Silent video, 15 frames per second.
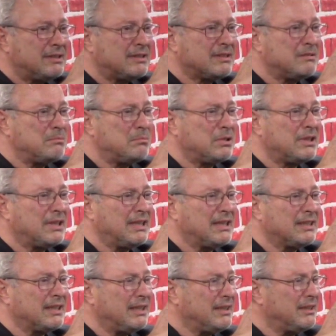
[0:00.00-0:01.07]
It's
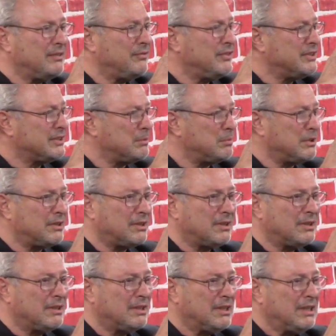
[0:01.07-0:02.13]
completely invisible.
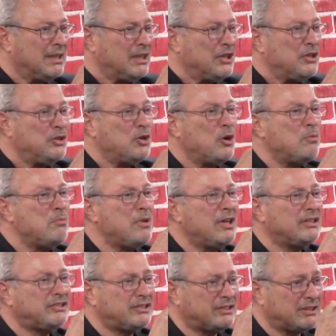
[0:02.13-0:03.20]
No
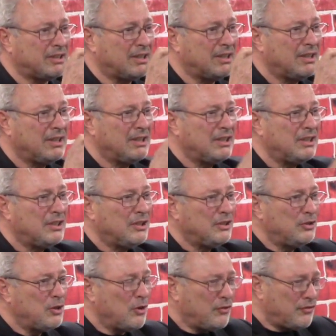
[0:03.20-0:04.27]
muss,
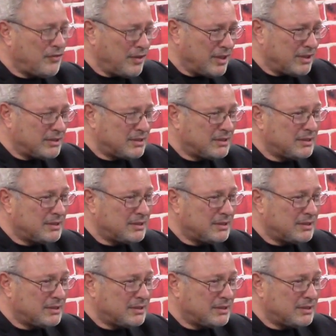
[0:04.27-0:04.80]
no fuss,